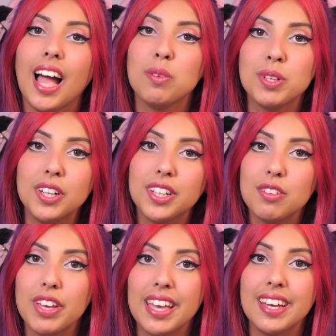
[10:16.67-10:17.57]
I'm going to
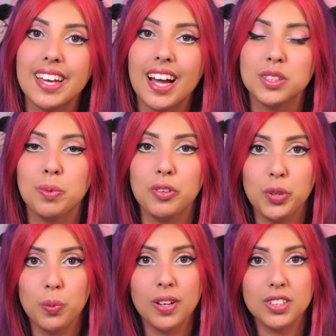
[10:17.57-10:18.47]
leave it here, guys. But if
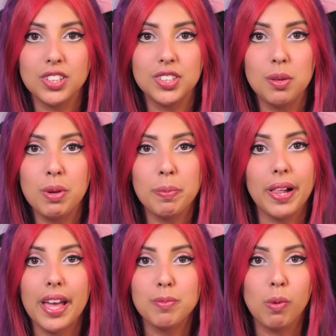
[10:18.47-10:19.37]
you want to see me
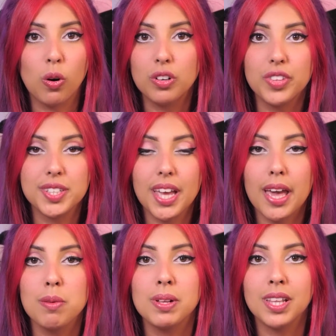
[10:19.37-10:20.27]
play more of this
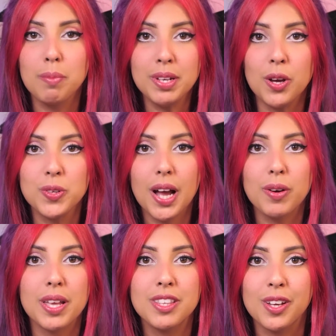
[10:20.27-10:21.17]
game, let me know
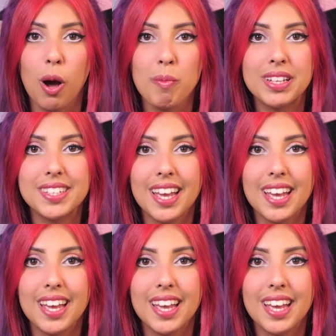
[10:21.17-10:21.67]
down in the comment